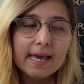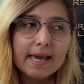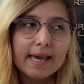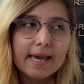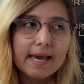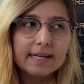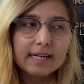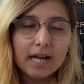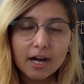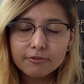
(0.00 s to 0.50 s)

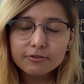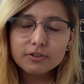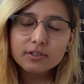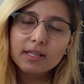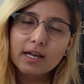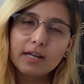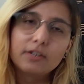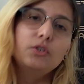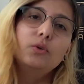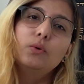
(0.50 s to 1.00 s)
And after
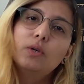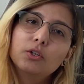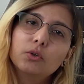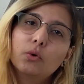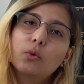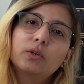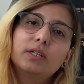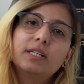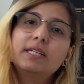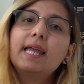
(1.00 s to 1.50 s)
that, you can
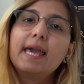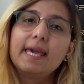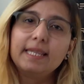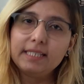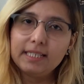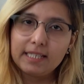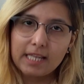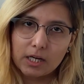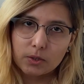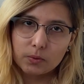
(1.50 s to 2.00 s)
code in
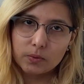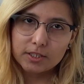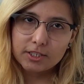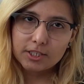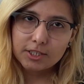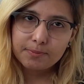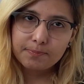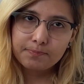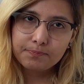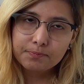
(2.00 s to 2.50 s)
any
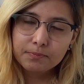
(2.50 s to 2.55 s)
language.